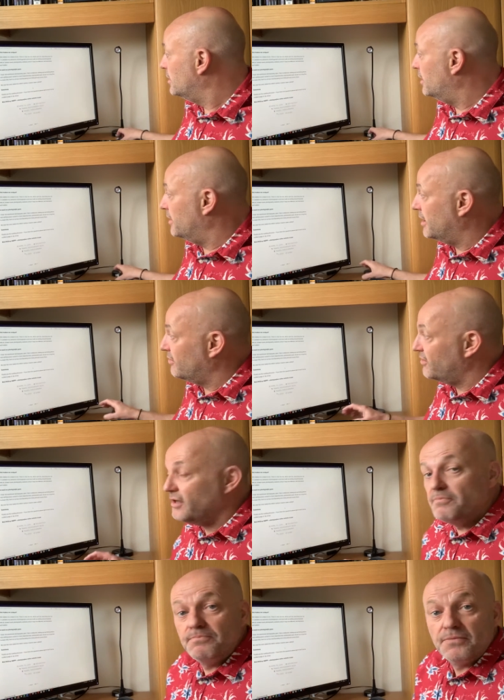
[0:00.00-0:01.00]
And that's
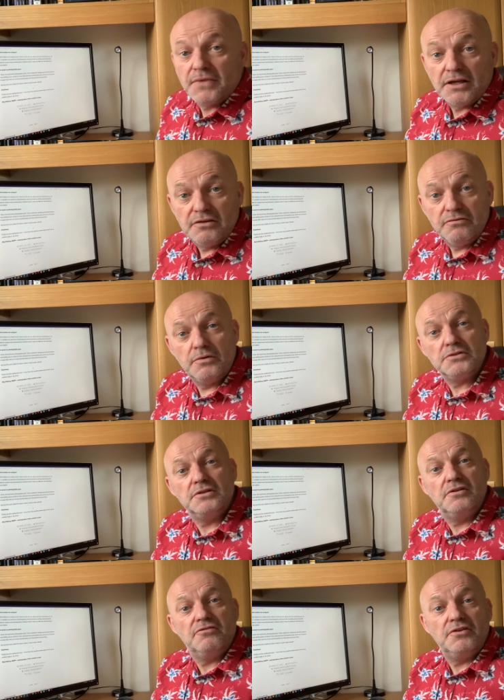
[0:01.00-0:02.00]
it. Thank you for
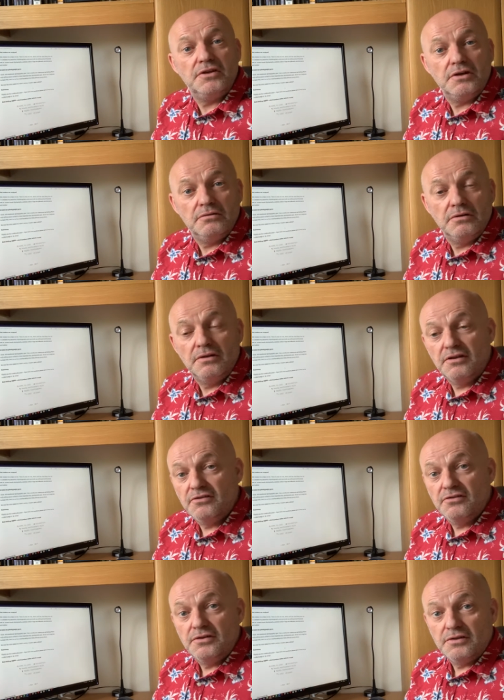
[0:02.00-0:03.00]
watching this video.
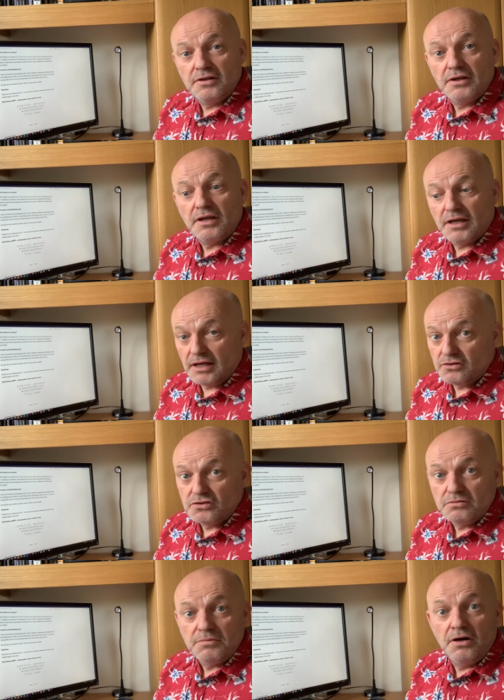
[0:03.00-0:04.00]
This is another
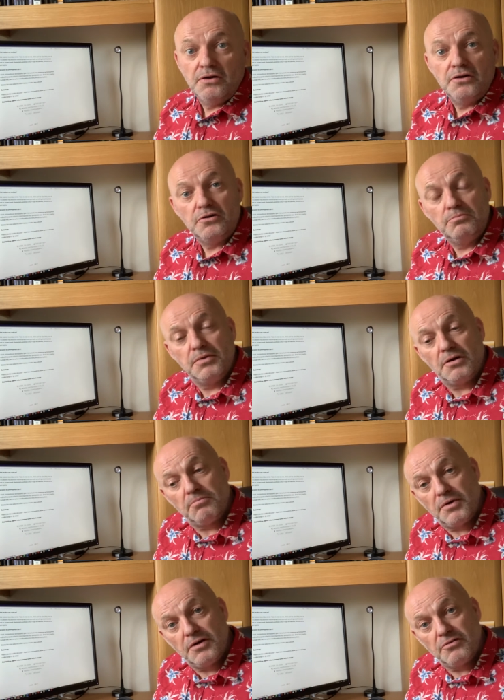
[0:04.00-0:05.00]
catch up on an old
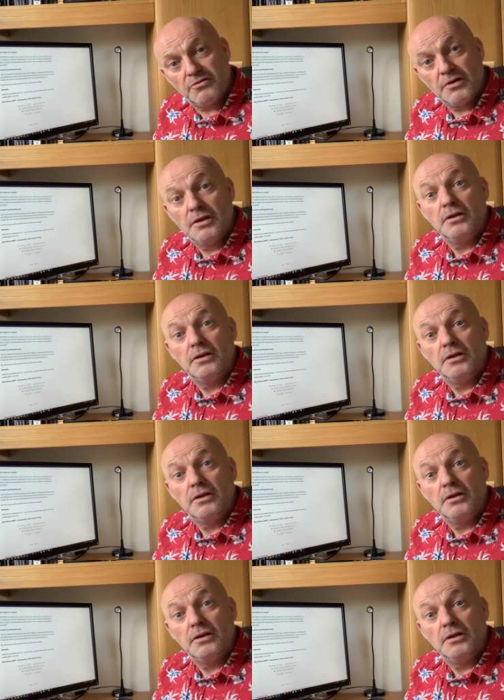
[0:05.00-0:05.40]
blog post.